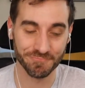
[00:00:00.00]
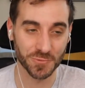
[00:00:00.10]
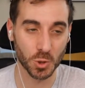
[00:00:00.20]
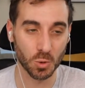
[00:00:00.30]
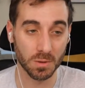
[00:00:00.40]

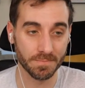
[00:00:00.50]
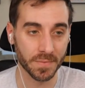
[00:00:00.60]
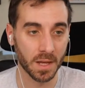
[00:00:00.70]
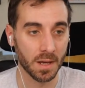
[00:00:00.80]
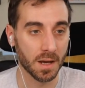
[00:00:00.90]
Cool.
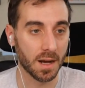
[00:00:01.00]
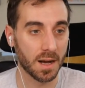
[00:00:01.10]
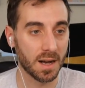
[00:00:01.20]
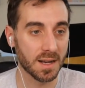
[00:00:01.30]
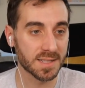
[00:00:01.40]

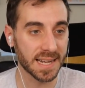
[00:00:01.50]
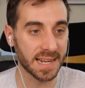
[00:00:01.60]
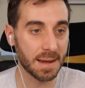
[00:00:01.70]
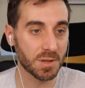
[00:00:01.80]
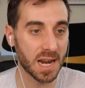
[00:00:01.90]
Second
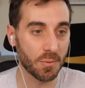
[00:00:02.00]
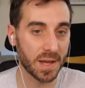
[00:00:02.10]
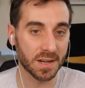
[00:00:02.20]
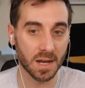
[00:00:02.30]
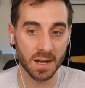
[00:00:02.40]
game of the night, we
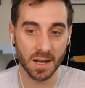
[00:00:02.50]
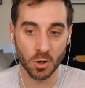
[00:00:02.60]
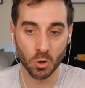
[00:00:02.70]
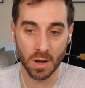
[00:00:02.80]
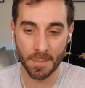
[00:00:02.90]
had. I'm
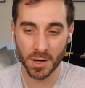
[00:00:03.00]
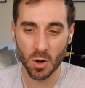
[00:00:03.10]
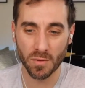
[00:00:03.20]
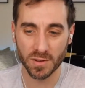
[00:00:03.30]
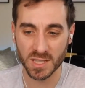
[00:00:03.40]
going to
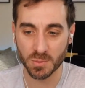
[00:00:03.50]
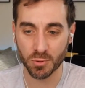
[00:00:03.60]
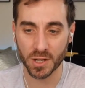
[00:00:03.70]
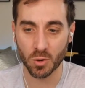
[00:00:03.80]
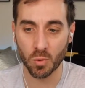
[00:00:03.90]
go over this
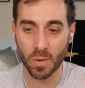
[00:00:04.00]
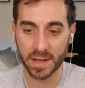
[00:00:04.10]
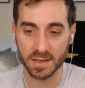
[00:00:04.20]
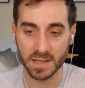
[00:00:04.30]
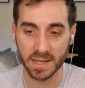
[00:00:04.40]
pretty
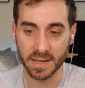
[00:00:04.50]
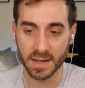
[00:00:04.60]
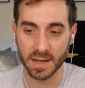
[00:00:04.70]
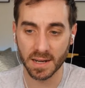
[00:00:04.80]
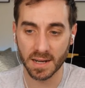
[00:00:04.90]
quickly.
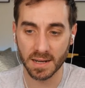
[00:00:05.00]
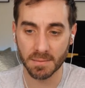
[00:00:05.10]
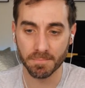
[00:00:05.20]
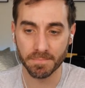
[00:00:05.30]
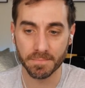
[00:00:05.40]

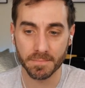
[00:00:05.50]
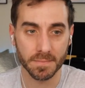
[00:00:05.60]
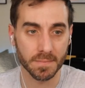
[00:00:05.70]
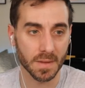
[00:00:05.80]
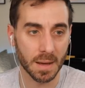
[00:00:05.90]

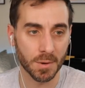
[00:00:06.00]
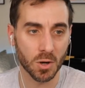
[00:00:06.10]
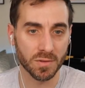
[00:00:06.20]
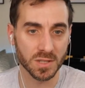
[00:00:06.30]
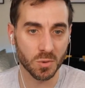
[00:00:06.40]
I'm going to go
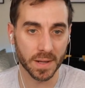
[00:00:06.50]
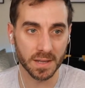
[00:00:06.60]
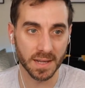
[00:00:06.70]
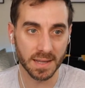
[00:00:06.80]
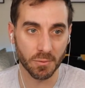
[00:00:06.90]
over this
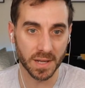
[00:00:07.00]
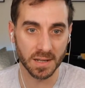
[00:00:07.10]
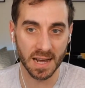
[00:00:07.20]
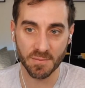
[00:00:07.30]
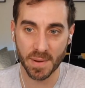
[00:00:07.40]
quickly, and then we can
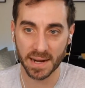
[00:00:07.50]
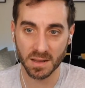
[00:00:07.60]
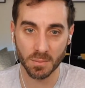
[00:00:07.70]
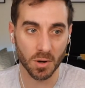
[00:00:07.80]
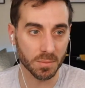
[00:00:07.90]
dive back into
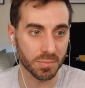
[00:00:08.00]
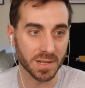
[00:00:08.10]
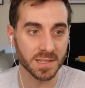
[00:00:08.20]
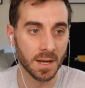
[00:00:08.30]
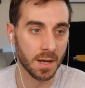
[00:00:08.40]
the
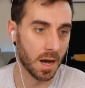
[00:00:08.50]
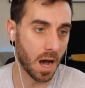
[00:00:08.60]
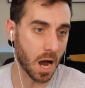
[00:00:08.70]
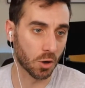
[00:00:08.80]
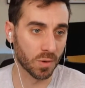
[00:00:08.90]
marketplace.
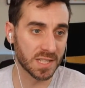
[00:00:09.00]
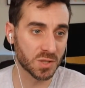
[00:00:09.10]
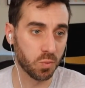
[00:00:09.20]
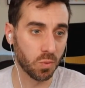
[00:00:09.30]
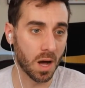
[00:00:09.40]

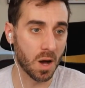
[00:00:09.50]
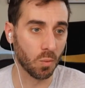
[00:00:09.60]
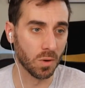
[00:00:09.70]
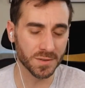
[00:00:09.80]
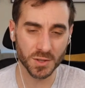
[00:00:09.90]

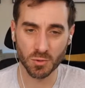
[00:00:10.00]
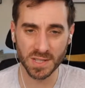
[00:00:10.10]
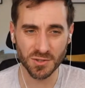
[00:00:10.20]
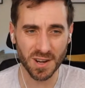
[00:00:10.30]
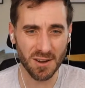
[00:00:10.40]
Wolves.
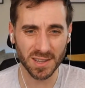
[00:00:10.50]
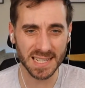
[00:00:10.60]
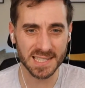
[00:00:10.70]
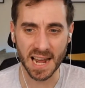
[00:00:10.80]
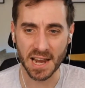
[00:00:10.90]
Grizz are now at
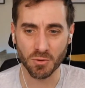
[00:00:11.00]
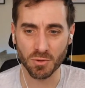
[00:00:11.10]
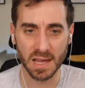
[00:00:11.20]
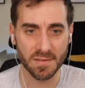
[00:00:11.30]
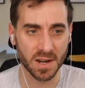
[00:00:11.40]
like 10 or
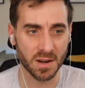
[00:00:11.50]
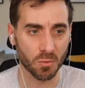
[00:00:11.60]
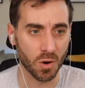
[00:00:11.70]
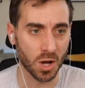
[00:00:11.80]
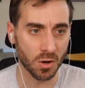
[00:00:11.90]
11 in a
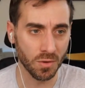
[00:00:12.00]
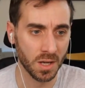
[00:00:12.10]
row.